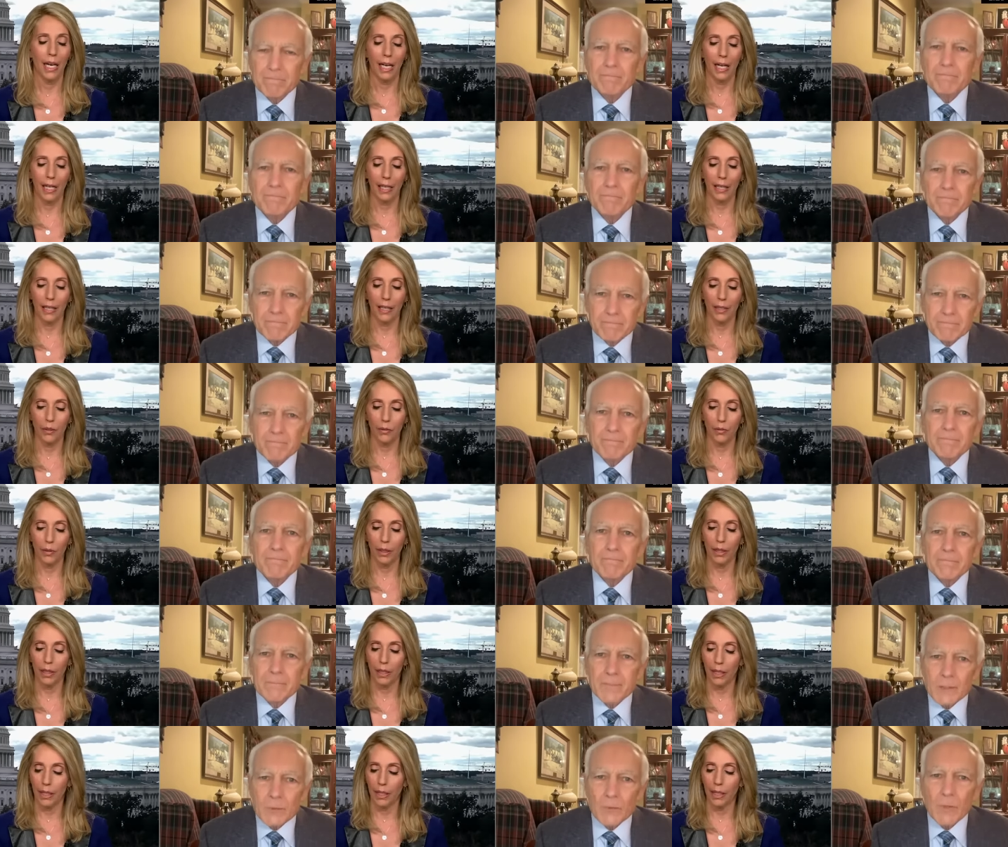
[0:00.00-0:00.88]
Speaker 1: It, it's
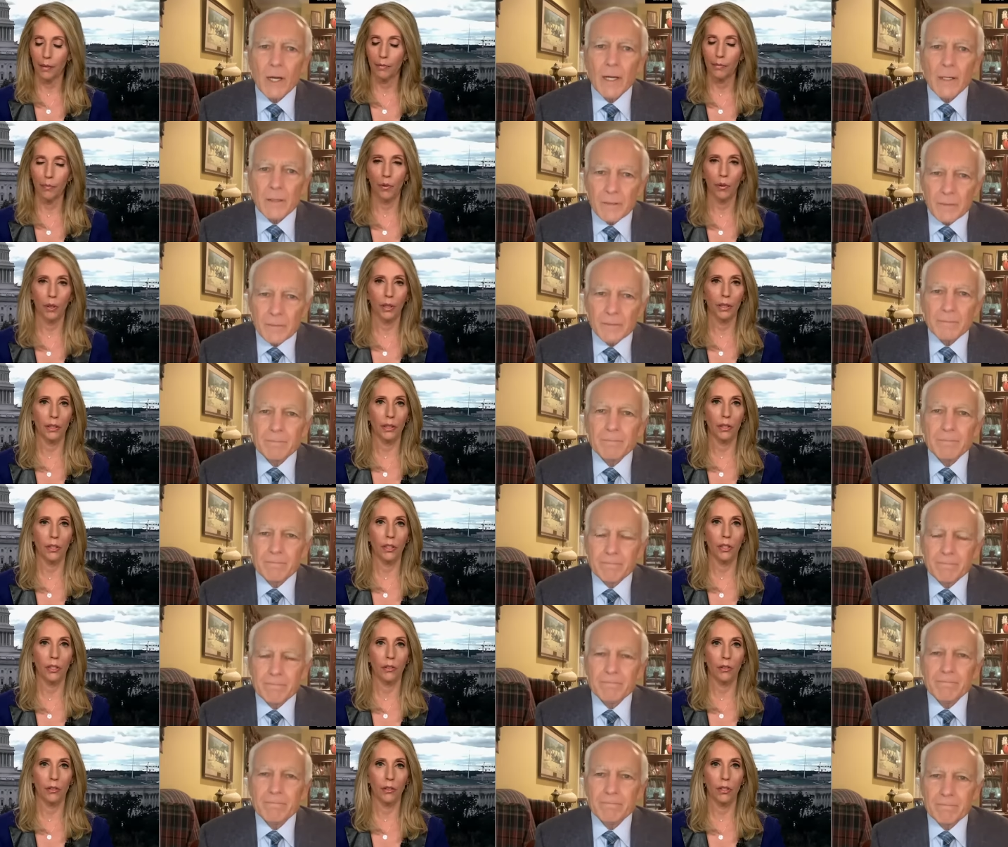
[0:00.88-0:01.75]
really
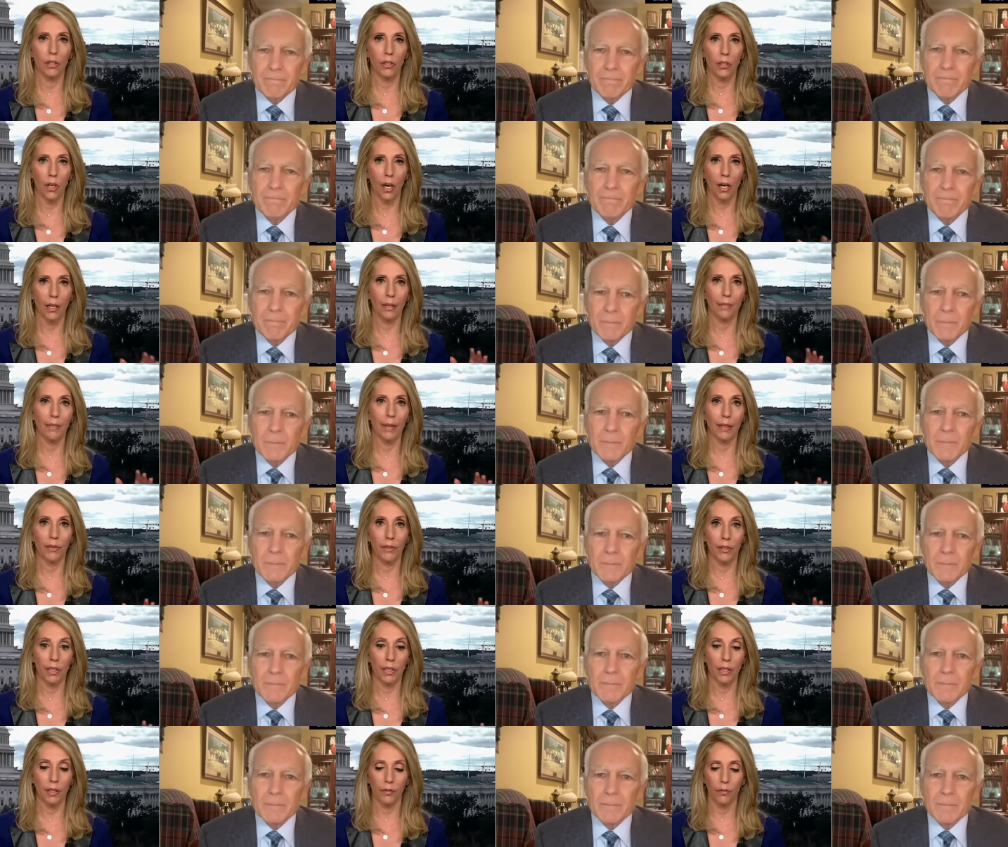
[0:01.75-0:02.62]
important right. to, to talk about
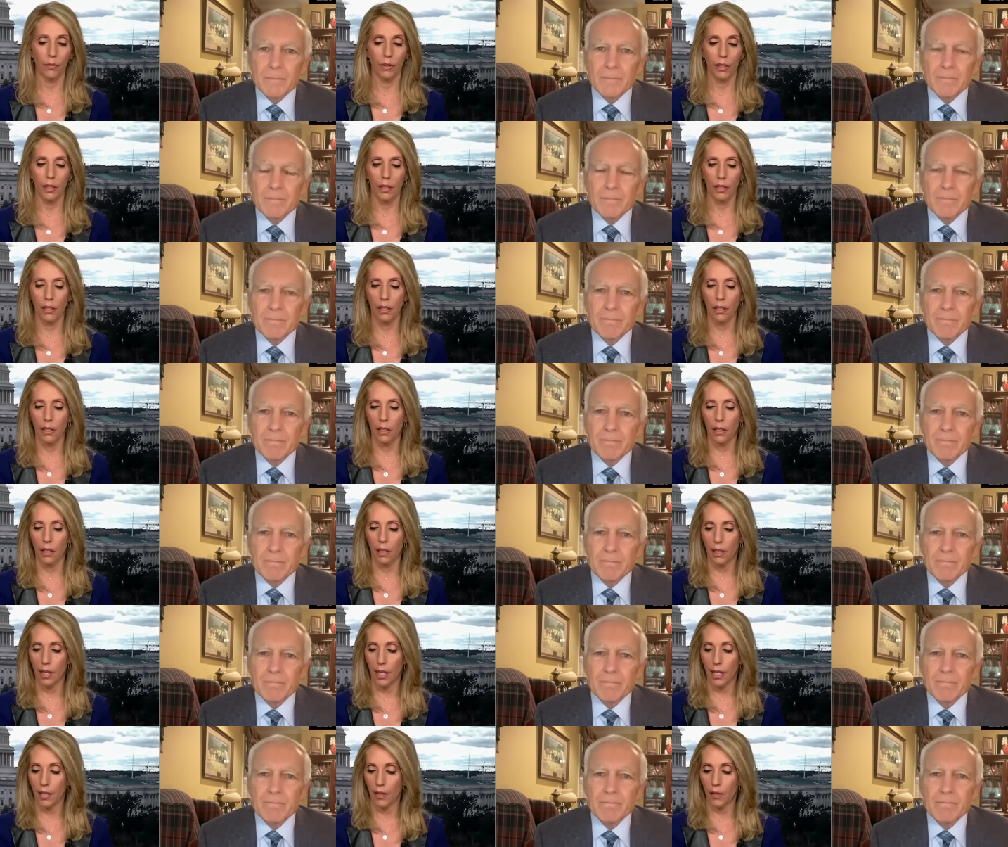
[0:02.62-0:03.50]
the difference
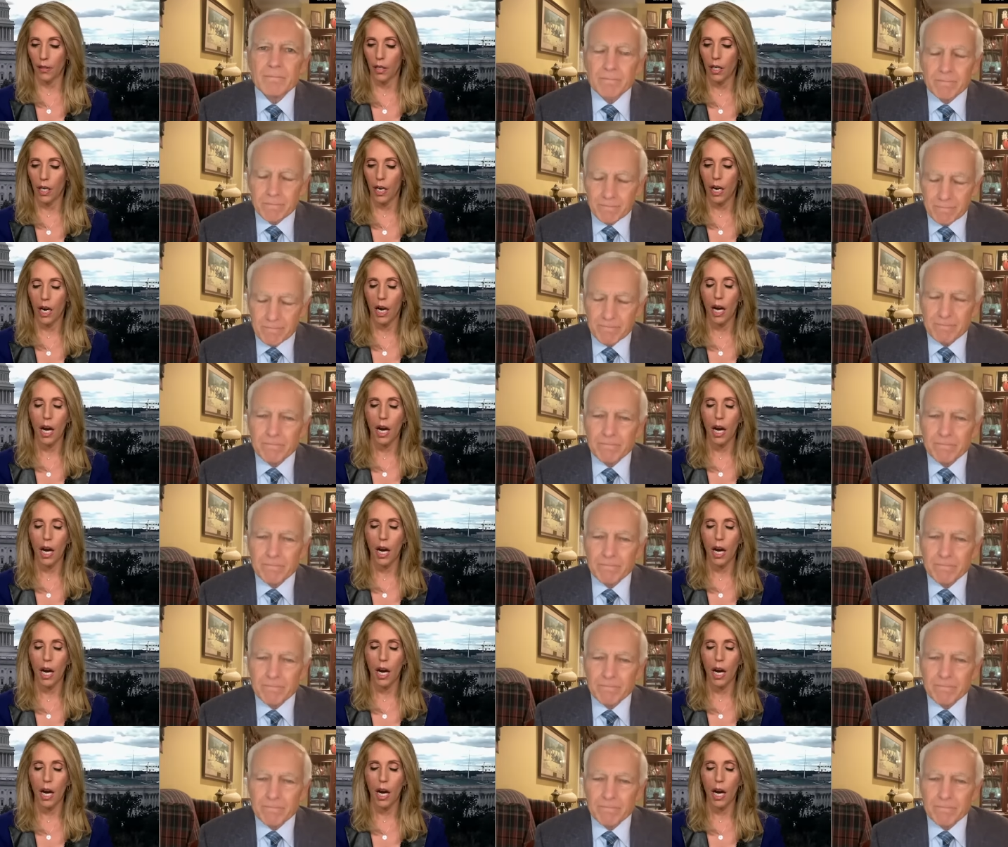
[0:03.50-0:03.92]
there.